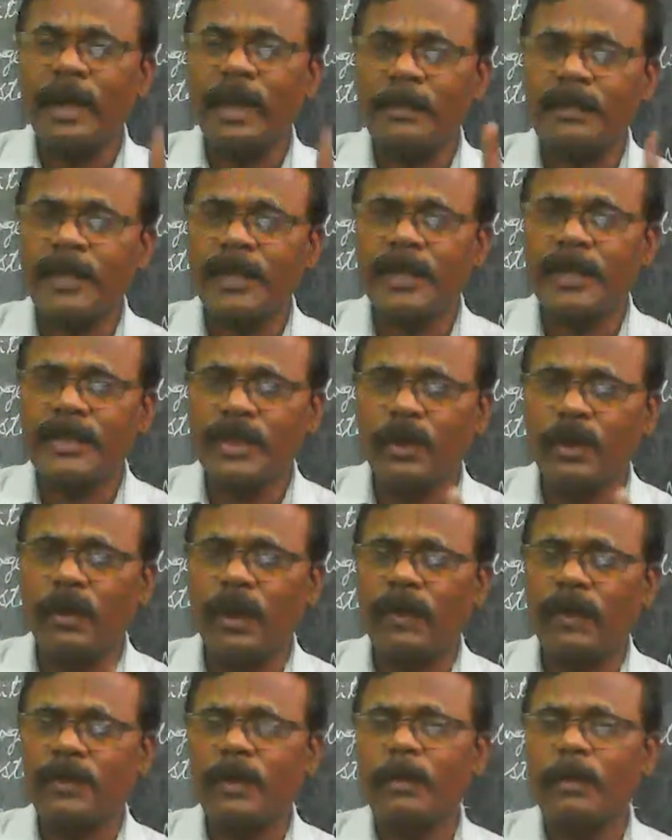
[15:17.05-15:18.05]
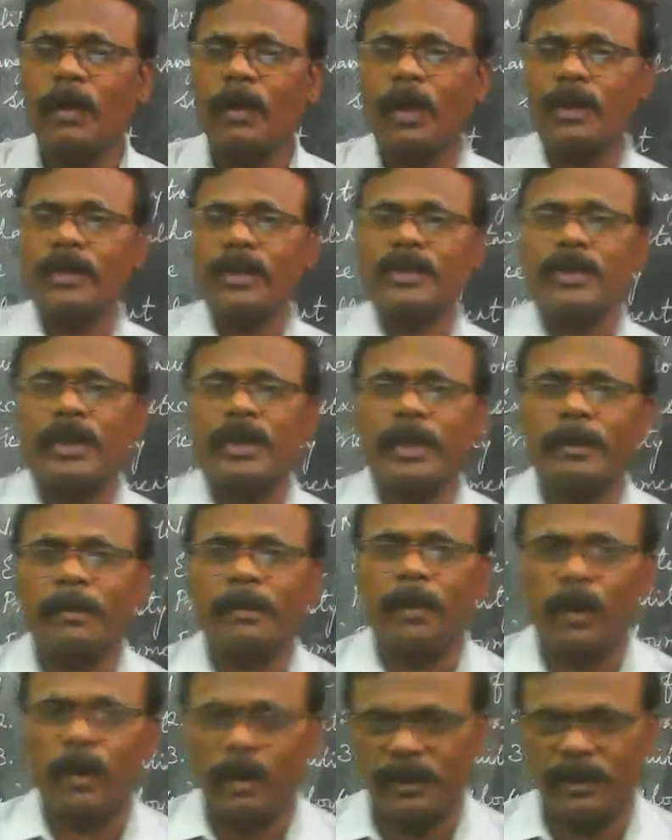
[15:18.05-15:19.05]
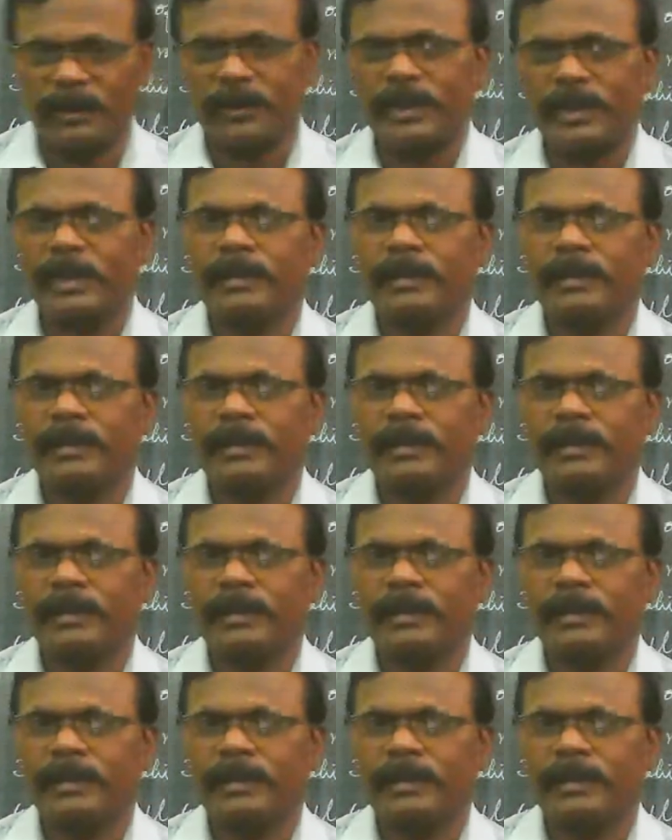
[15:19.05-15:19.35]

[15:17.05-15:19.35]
objective of the monetary policy.